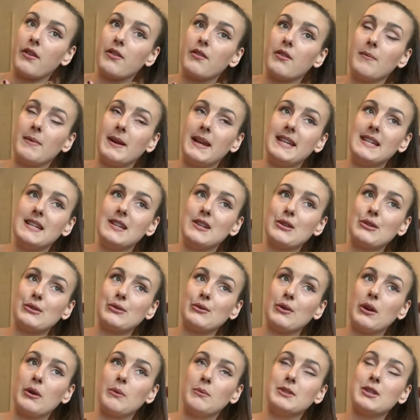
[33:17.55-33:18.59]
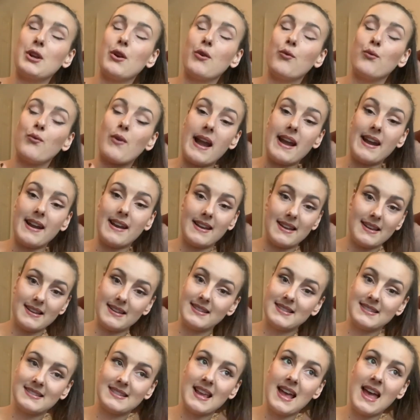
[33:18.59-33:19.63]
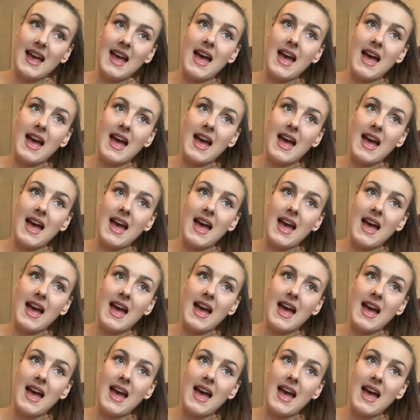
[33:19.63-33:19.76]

through my eating disorder was horrendous.